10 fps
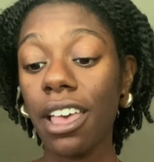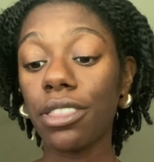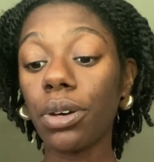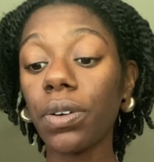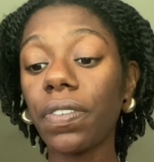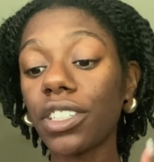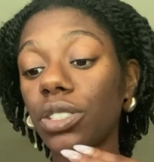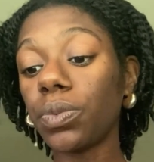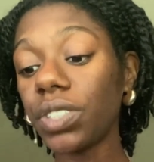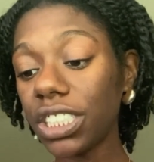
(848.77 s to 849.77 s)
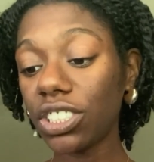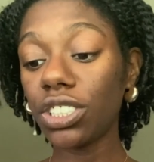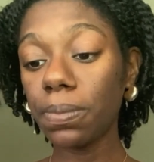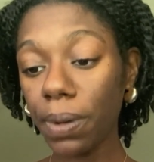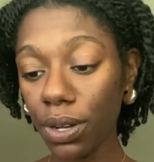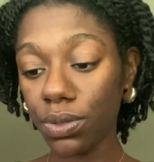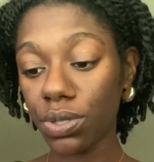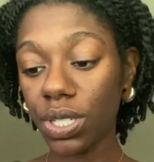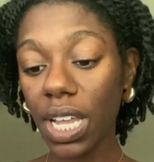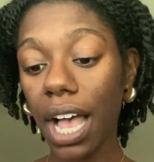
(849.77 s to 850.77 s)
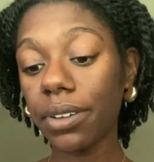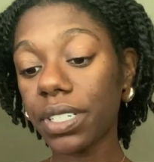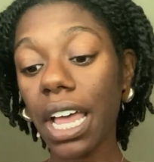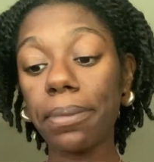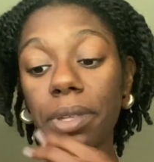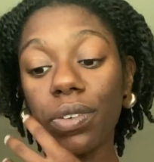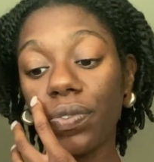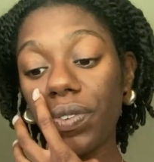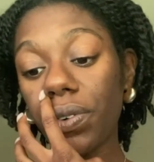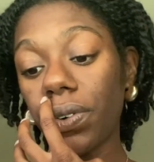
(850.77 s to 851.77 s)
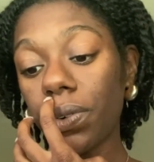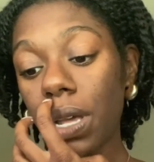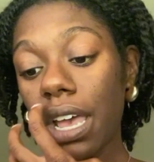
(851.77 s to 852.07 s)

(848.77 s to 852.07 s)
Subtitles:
Though if I should wish to boast, I would not be a fool,